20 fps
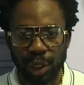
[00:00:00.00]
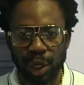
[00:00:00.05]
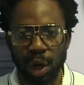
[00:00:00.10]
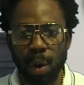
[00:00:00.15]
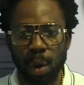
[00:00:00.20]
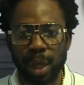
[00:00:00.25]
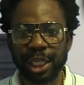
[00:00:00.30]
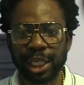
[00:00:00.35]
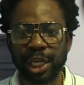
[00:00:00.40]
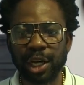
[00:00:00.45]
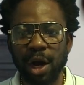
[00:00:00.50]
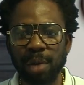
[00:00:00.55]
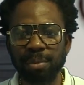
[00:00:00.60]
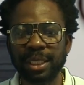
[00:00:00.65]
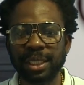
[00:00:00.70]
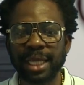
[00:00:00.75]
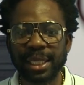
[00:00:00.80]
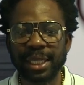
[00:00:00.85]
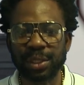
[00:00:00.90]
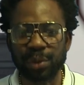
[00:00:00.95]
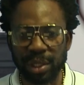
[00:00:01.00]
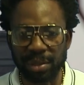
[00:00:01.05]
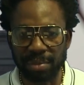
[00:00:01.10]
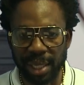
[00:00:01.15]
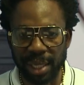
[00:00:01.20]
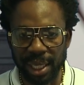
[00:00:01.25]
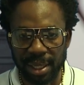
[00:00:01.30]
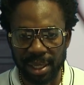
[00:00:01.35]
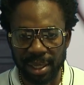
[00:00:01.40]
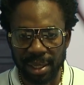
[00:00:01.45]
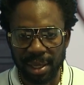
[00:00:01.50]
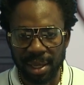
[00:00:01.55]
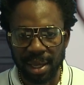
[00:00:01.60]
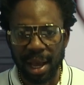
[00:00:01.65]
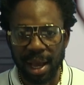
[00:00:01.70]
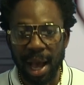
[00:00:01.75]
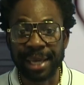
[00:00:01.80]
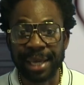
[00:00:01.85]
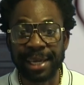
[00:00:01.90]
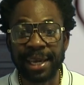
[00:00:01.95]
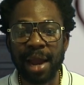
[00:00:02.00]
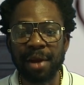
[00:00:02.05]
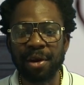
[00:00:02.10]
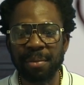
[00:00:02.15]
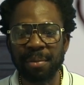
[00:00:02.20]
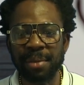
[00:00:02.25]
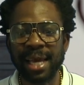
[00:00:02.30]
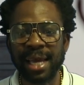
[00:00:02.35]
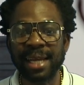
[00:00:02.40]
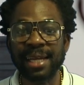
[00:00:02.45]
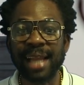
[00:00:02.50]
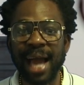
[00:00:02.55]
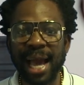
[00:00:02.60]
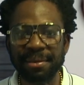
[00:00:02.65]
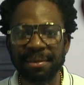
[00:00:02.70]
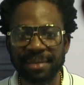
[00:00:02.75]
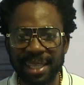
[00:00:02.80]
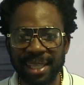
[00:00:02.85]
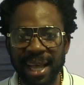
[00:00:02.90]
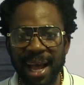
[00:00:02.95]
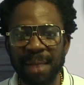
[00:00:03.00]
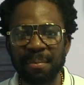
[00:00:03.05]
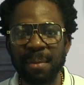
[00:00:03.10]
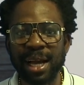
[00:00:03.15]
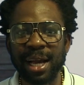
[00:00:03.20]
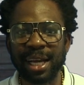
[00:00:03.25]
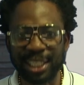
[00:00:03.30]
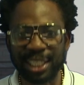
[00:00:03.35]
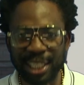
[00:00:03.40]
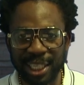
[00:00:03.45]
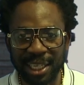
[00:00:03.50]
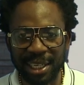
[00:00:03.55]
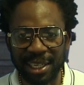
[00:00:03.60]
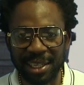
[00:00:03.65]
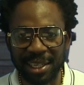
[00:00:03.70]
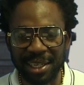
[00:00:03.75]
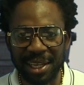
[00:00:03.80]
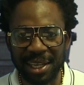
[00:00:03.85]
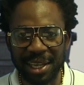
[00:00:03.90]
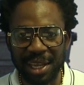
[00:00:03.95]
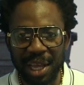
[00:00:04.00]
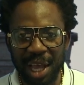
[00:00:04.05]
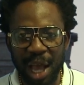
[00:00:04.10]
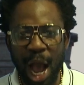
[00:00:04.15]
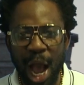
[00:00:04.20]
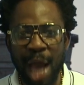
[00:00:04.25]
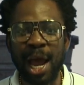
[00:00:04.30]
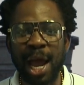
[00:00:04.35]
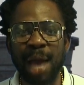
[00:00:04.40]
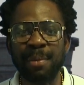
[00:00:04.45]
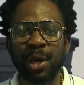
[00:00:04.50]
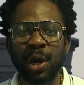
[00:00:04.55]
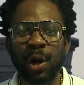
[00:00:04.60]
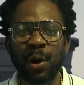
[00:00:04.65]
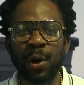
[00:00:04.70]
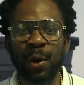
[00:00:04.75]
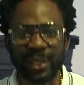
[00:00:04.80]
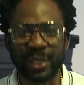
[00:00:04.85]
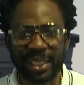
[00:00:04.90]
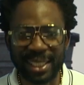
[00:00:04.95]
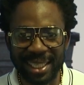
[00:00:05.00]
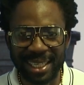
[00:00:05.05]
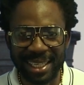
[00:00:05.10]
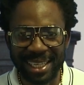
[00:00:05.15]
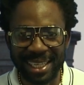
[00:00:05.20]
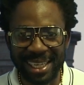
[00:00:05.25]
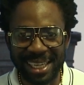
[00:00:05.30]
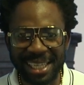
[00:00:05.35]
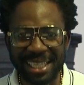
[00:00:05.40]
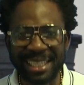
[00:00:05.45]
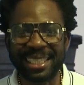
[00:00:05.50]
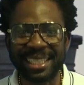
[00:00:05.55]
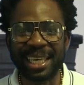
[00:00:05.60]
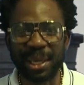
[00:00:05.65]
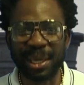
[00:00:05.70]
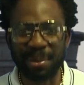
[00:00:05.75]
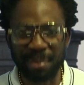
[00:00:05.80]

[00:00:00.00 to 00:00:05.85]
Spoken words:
You're watching Come Chat With Me, a Caribbean lifestyle magazine, and I'm your host, Ziggie